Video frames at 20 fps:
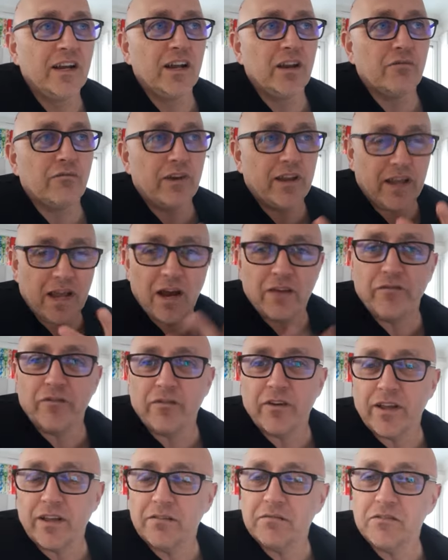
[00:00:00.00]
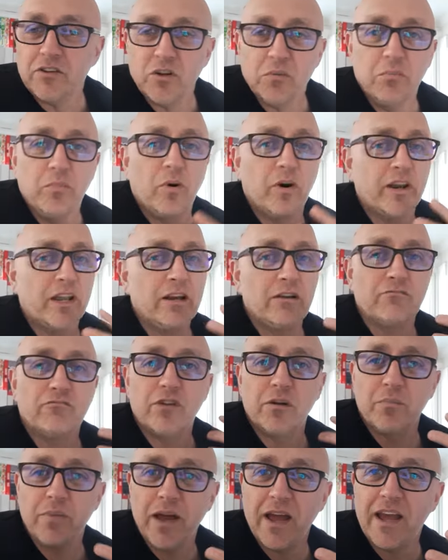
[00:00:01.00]
Recovery. Your body
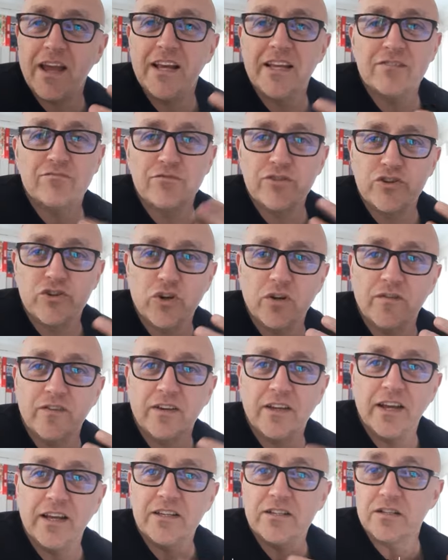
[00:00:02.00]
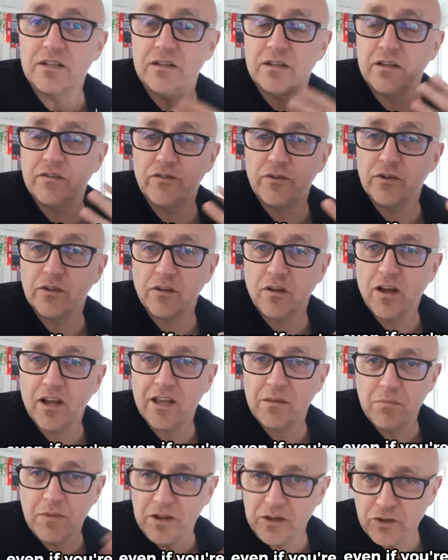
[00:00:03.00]
repairs, rejuvenates, and if you're
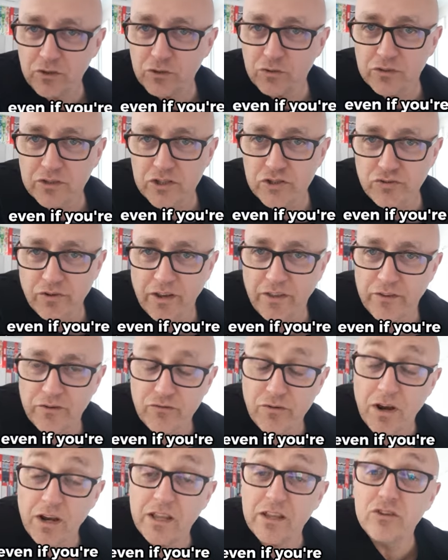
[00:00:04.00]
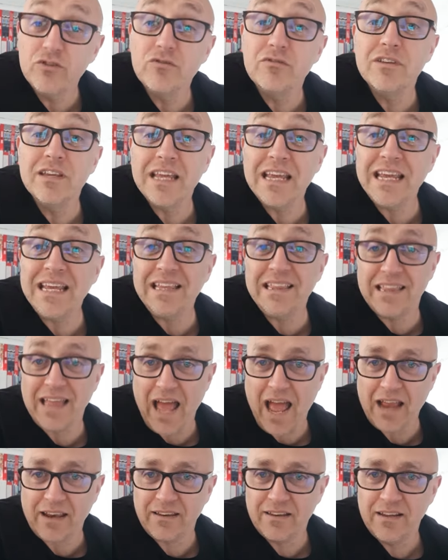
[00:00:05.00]
like me and you're on strength training, you need
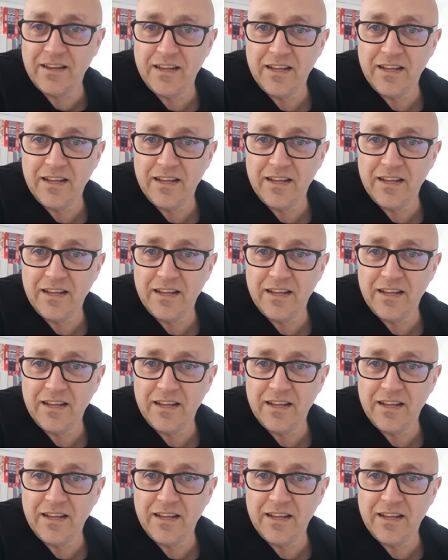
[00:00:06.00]
that.